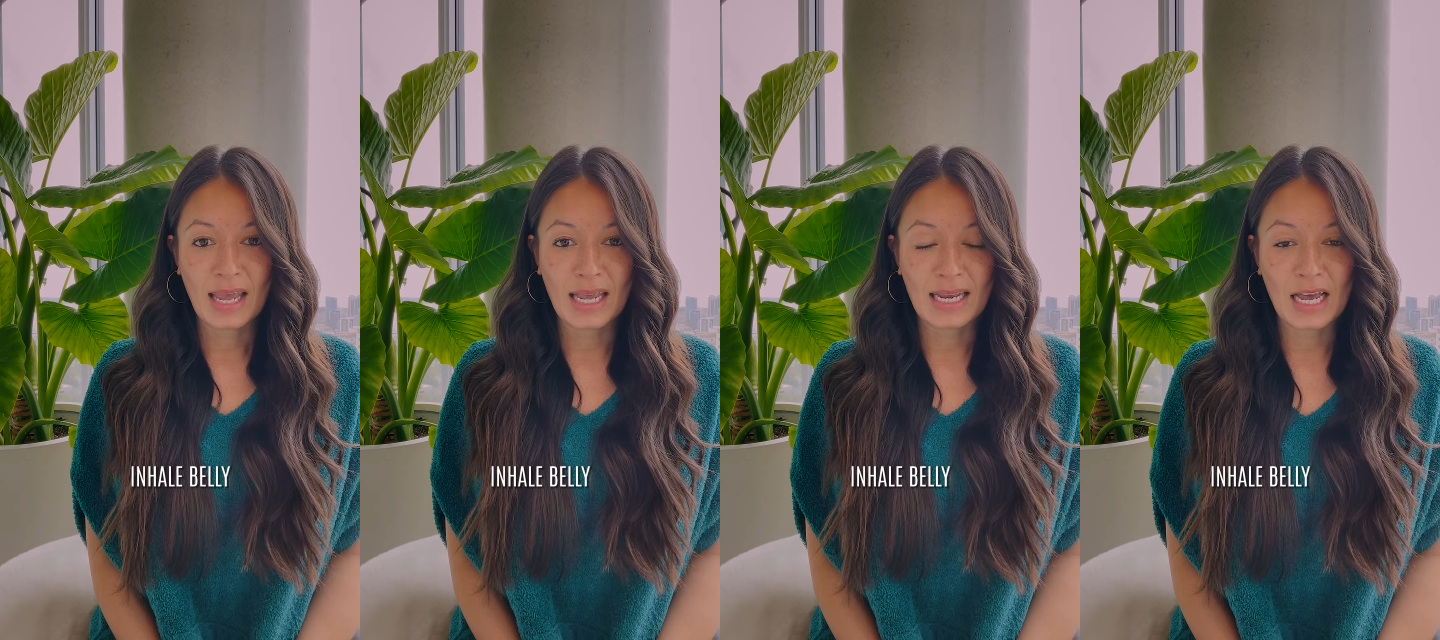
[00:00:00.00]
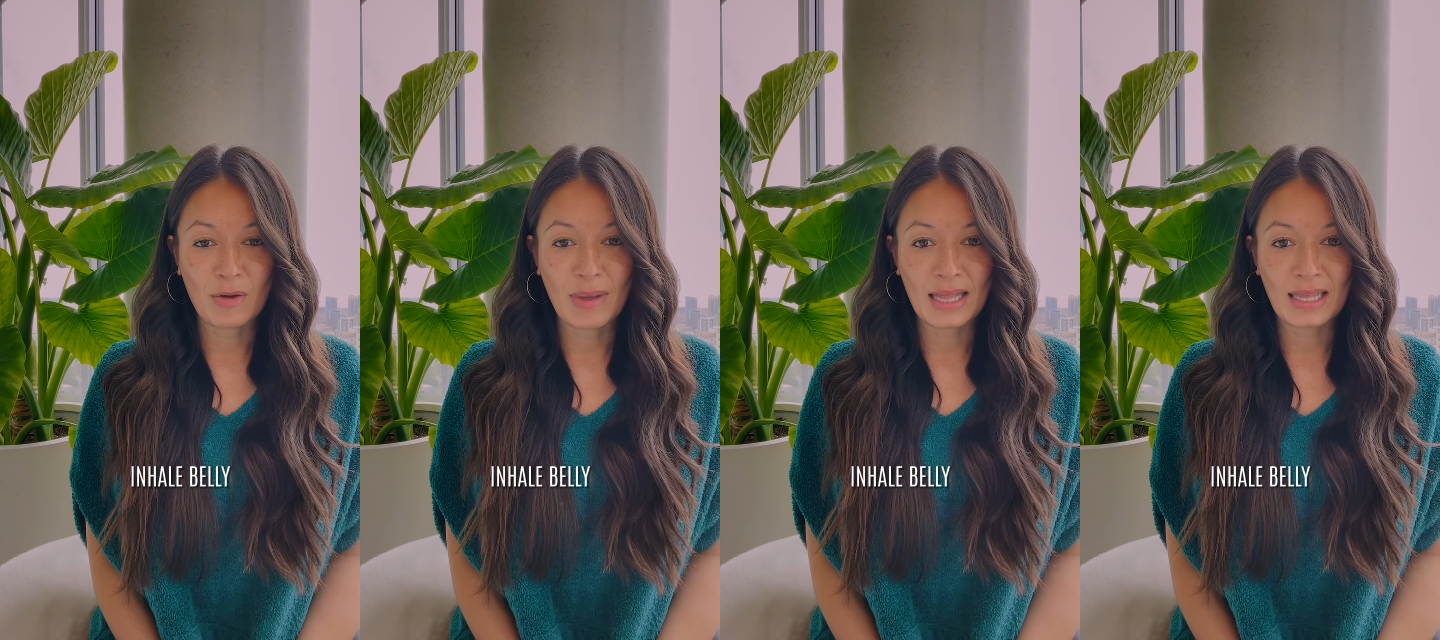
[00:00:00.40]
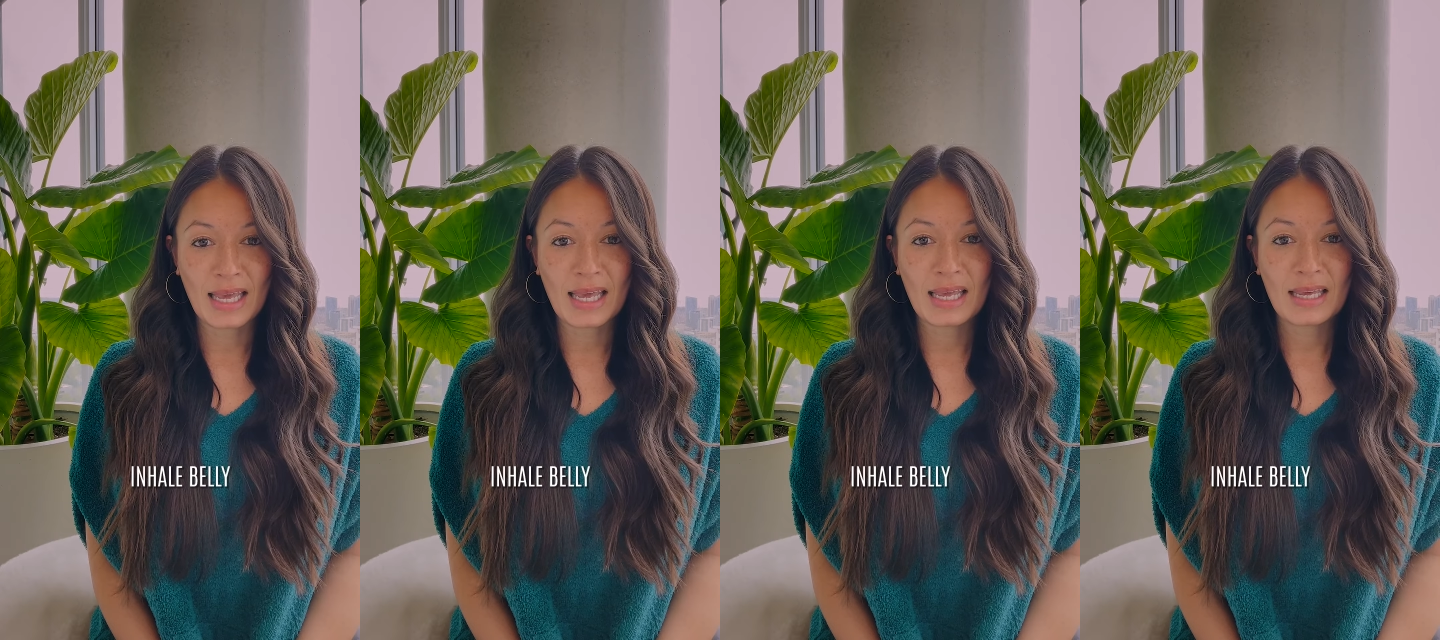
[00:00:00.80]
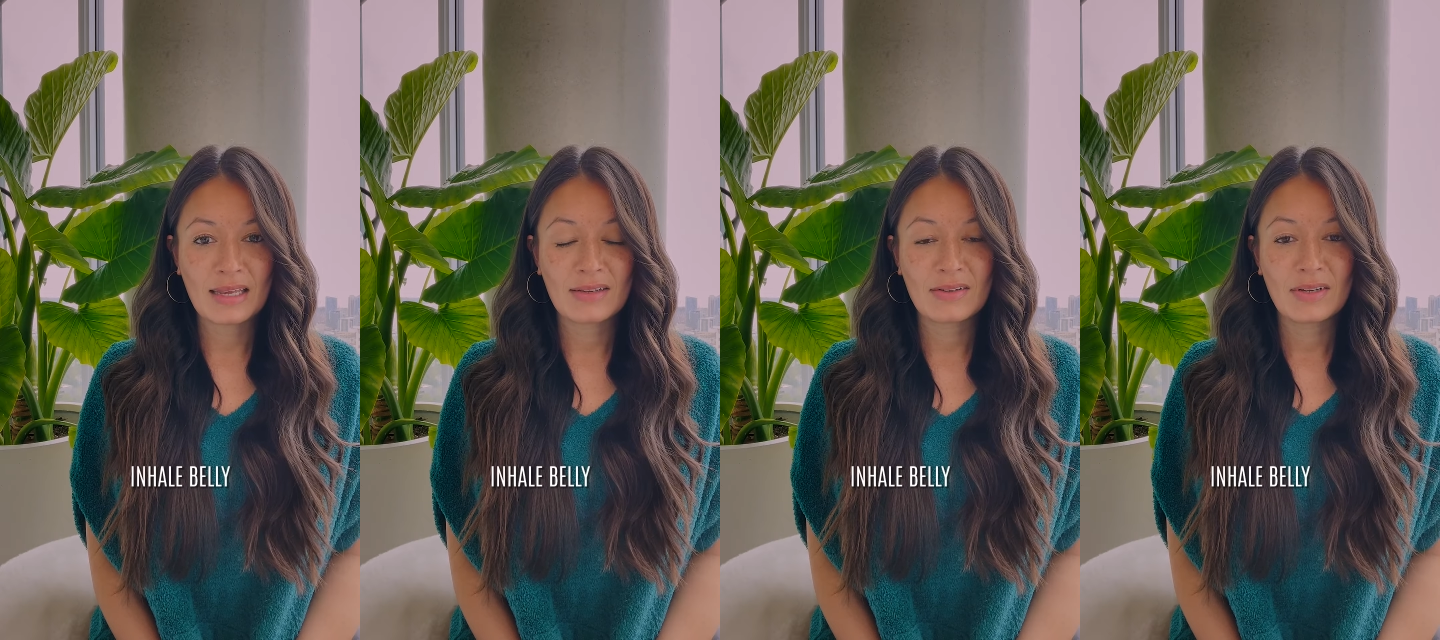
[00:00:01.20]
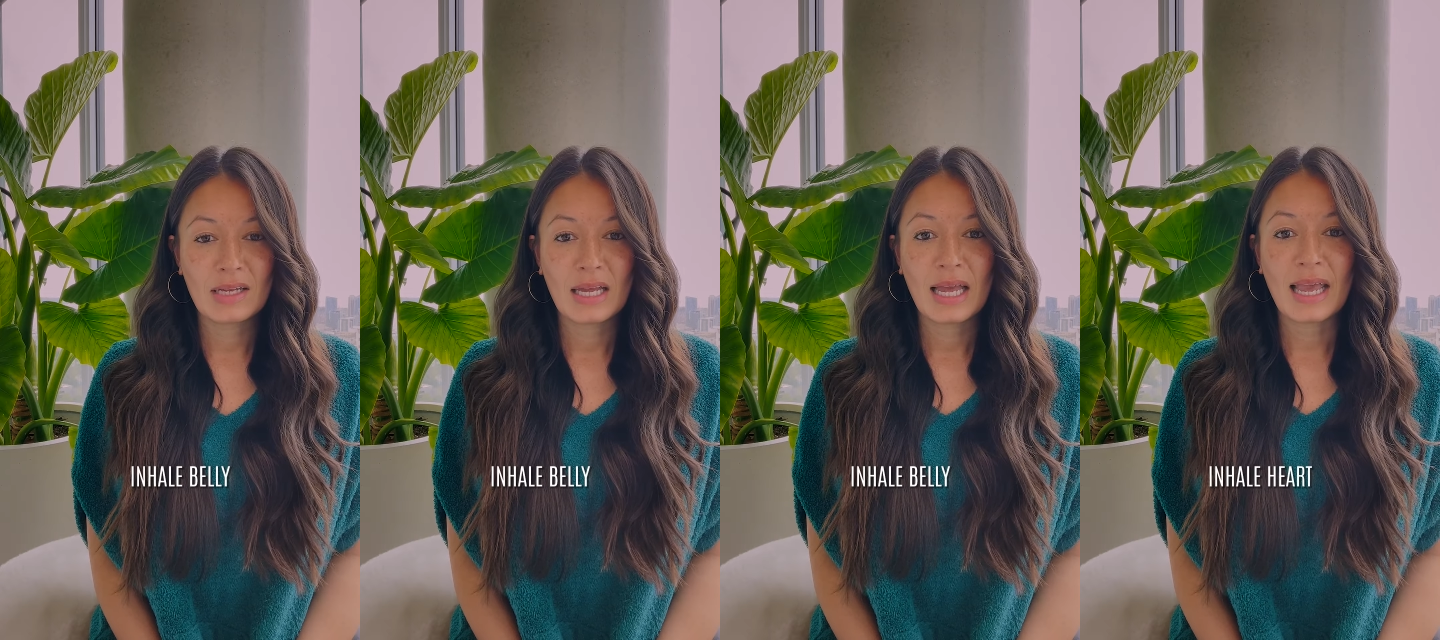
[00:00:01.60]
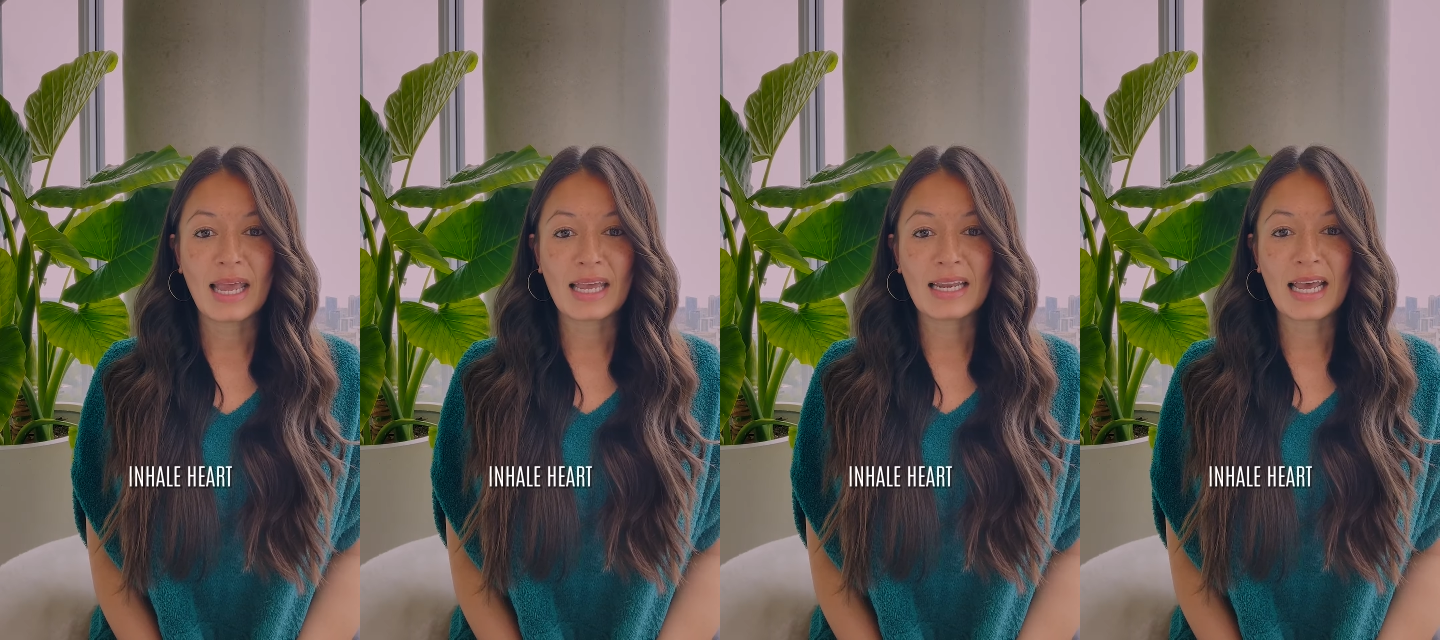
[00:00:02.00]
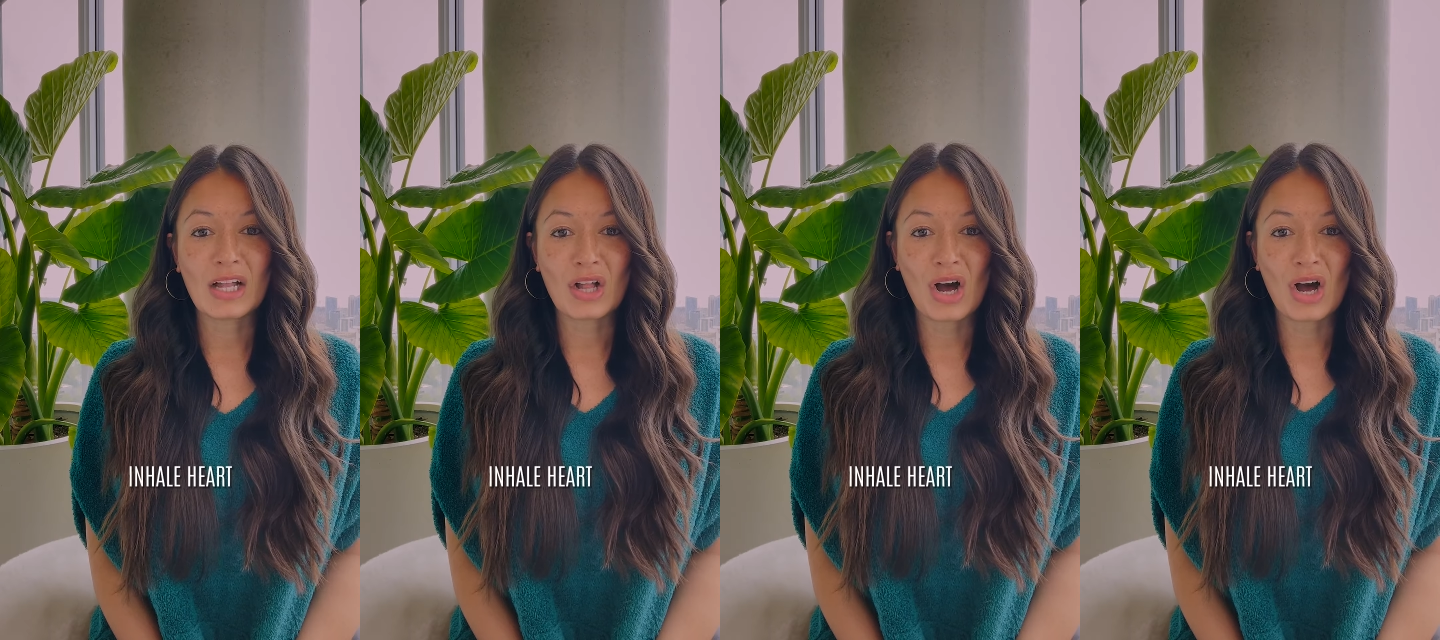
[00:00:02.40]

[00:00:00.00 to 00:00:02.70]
Inhale, belly, inhale,